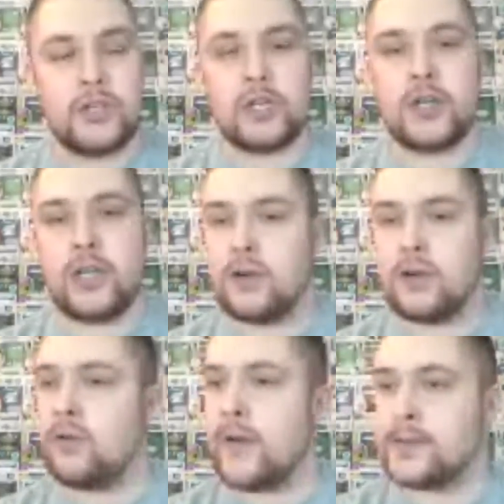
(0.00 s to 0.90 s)
Dirty
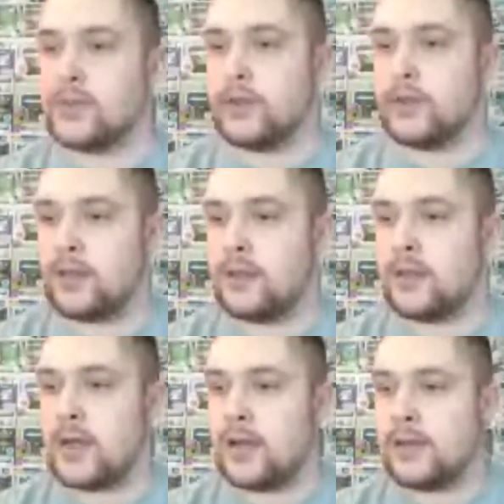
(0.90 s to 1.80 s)
Girl Wrestling.
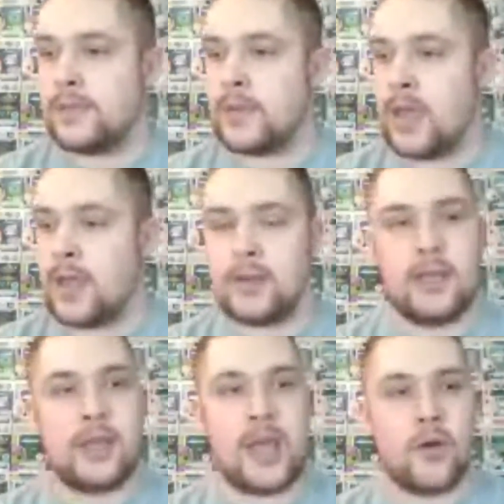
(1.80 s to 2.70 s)
And he
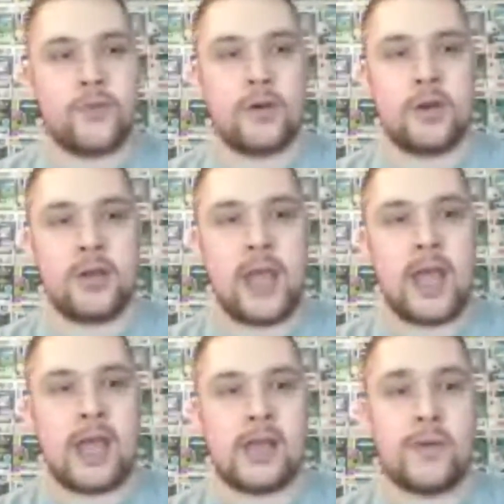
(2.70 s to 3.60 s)
came over,
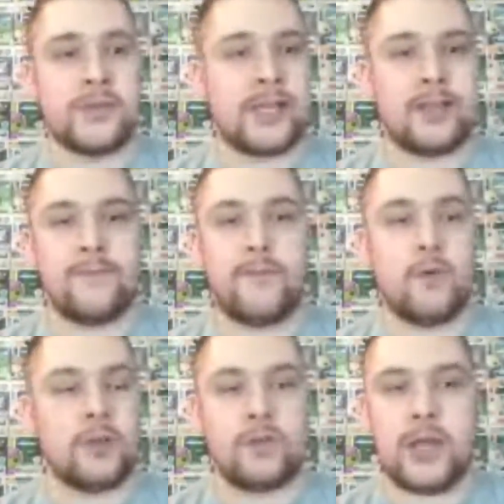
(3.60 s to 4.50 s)
and I was like in
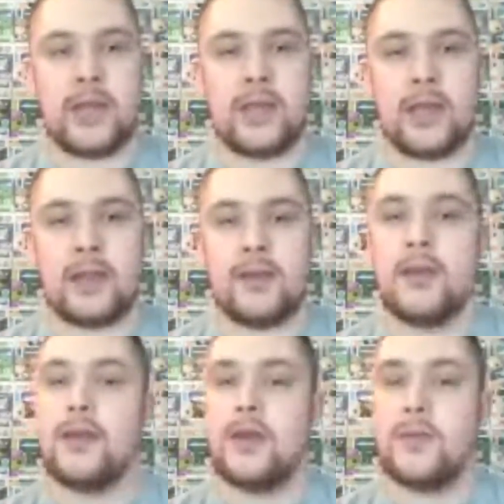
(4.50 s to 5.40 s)
4th grade, and
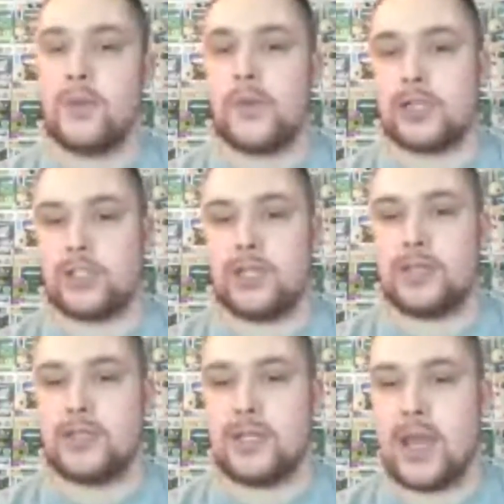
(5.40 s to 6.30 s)
we watched it.